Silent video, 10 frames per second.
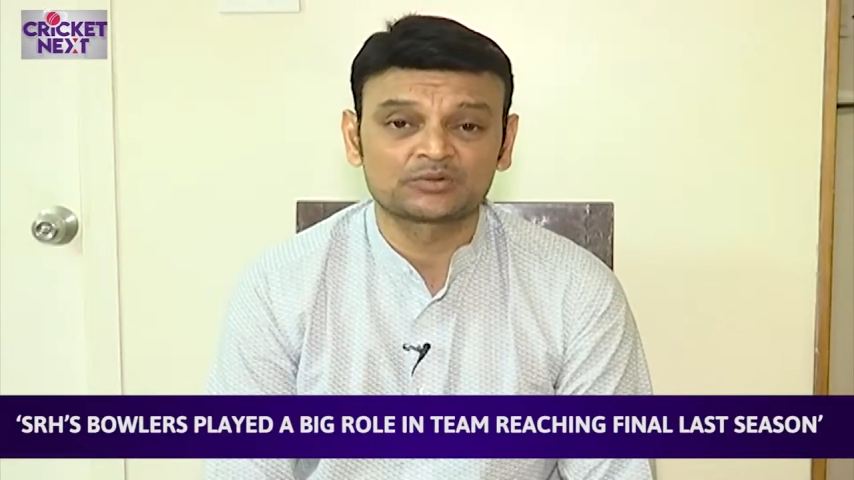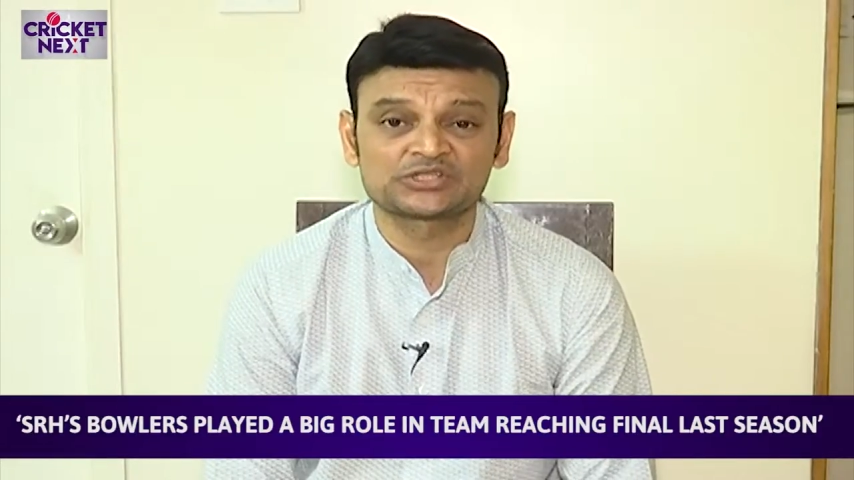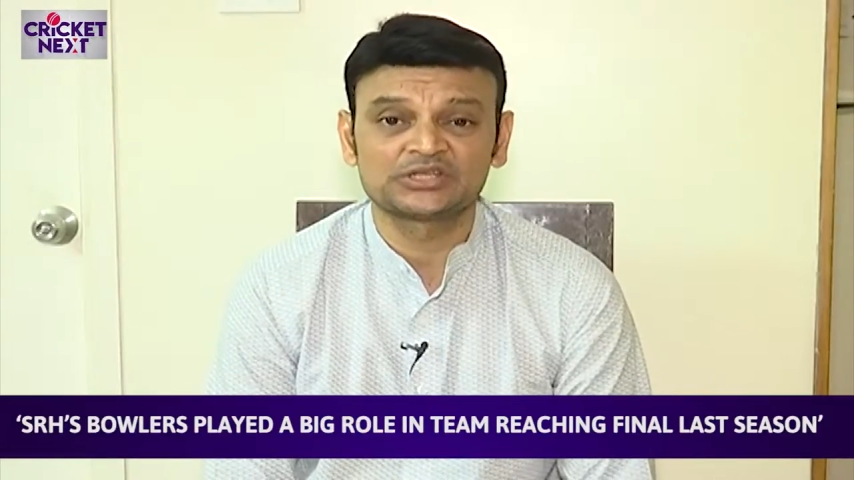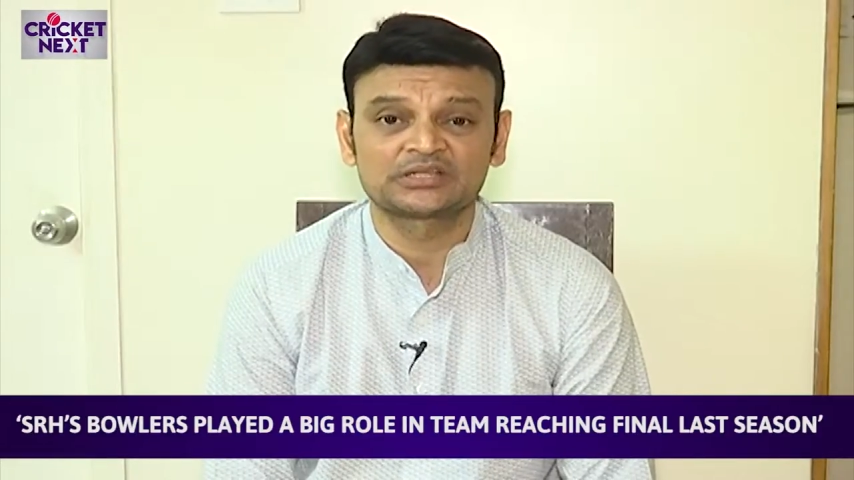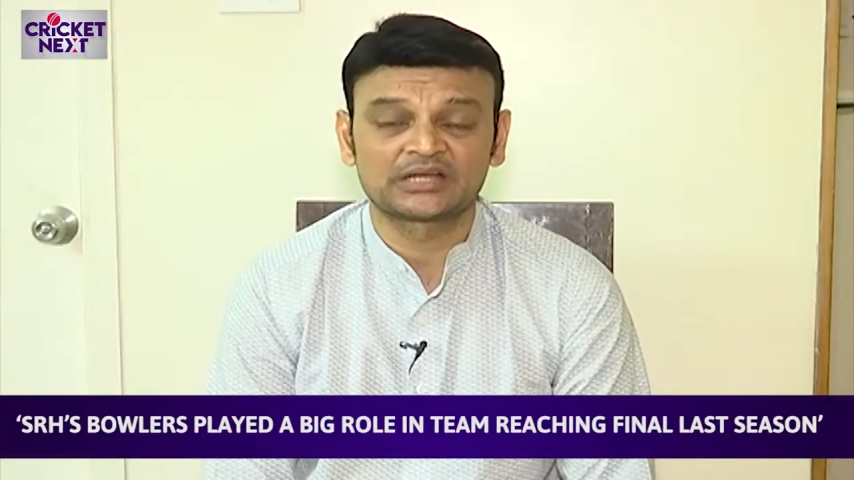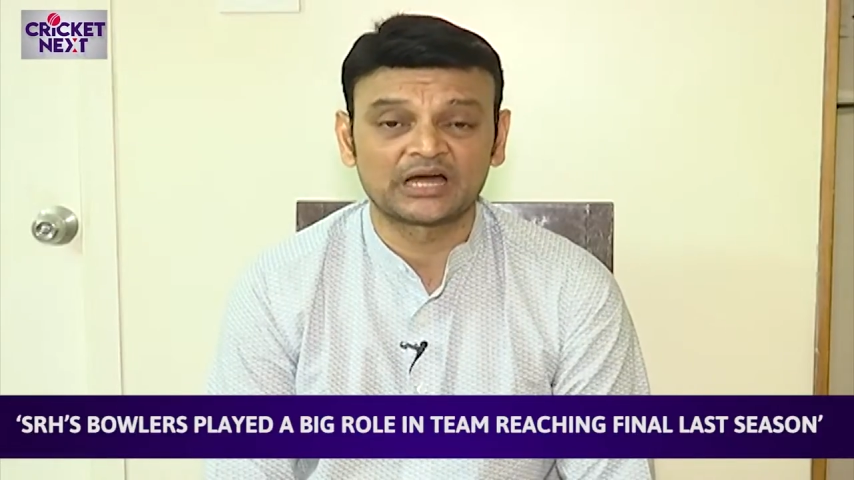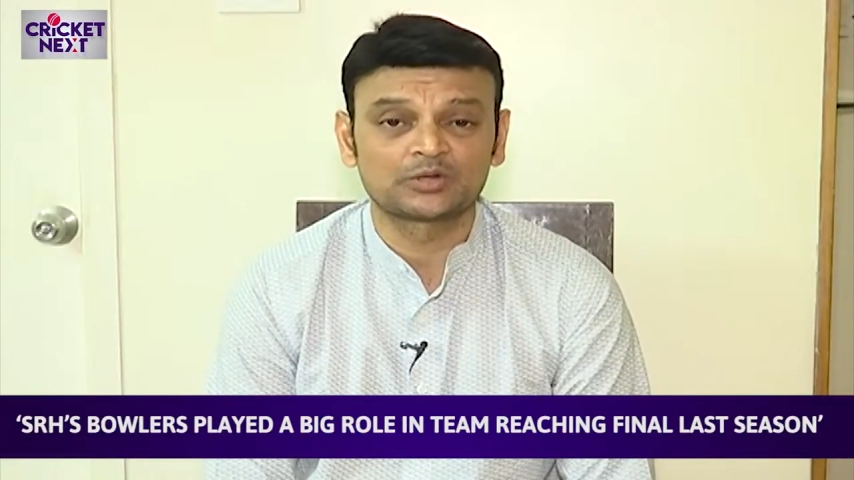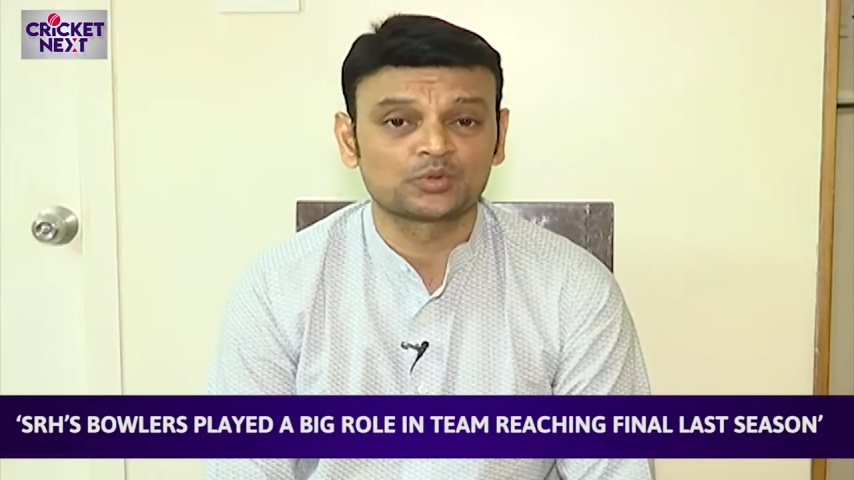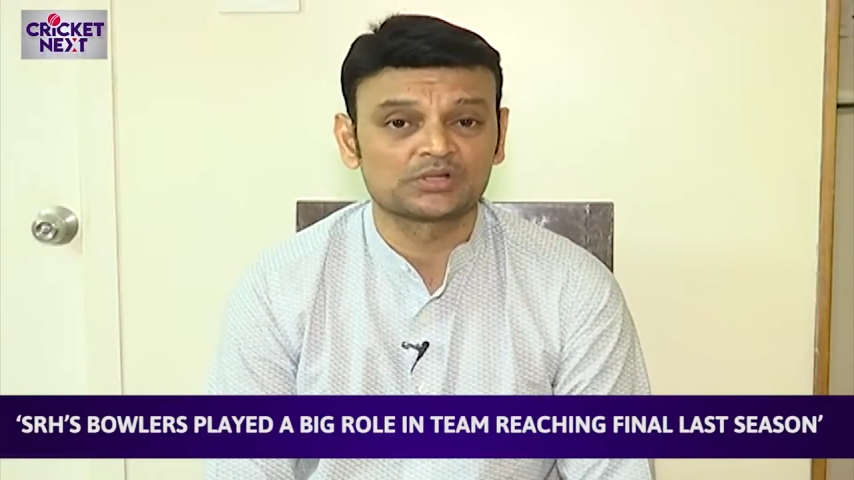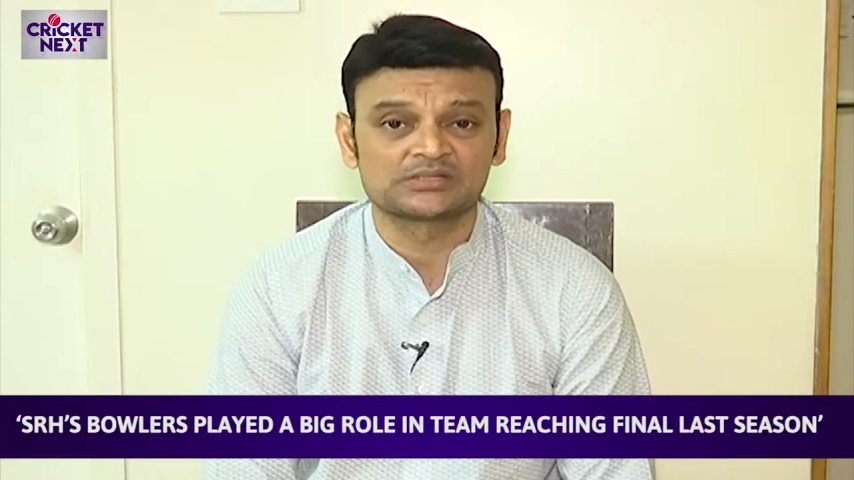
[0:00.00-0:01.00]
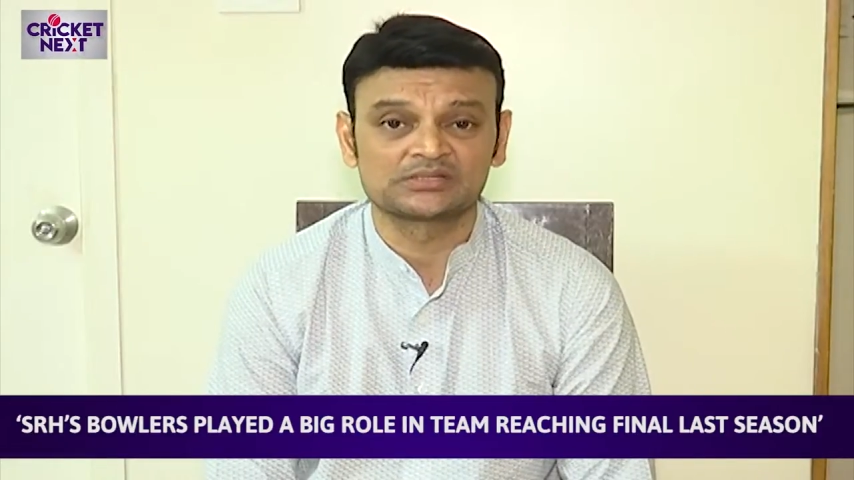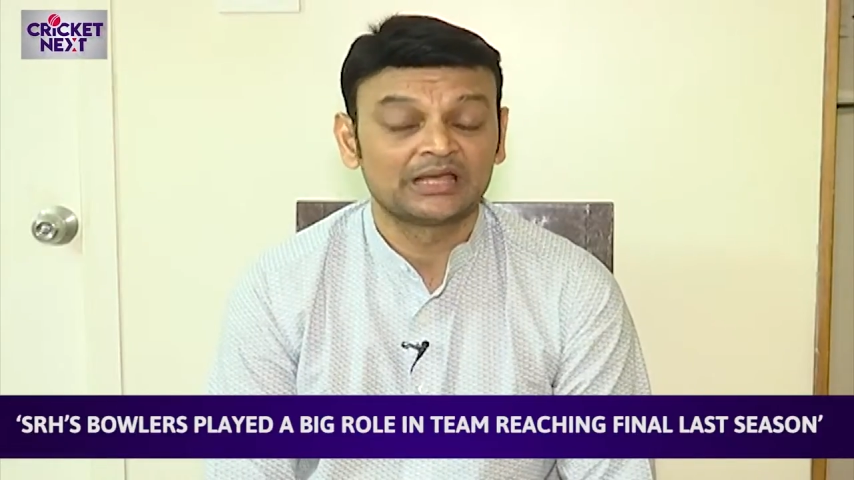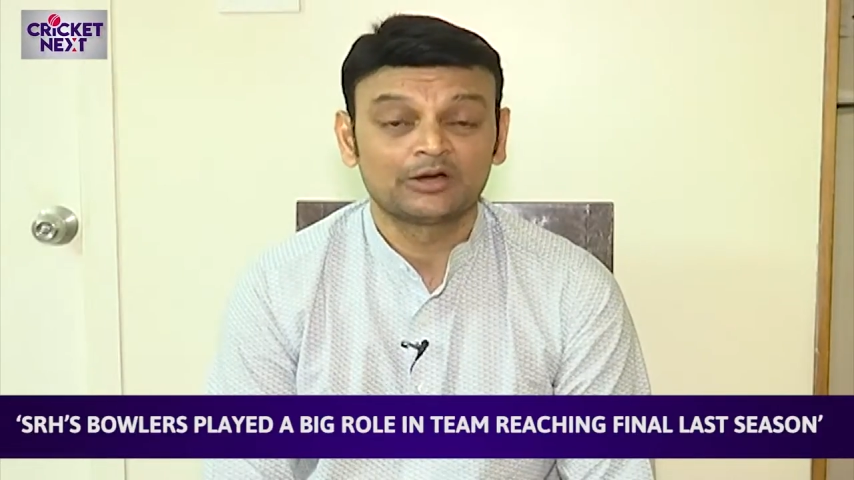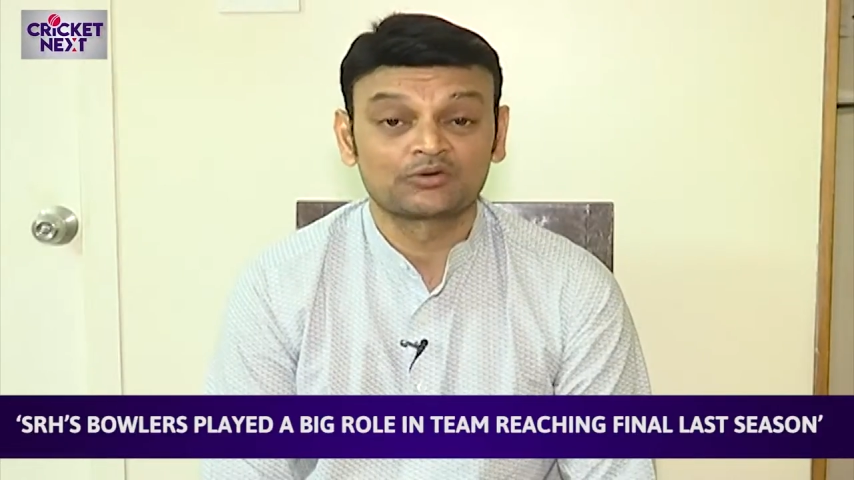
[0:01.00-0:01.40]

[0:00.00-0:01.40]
Rashid Khan was,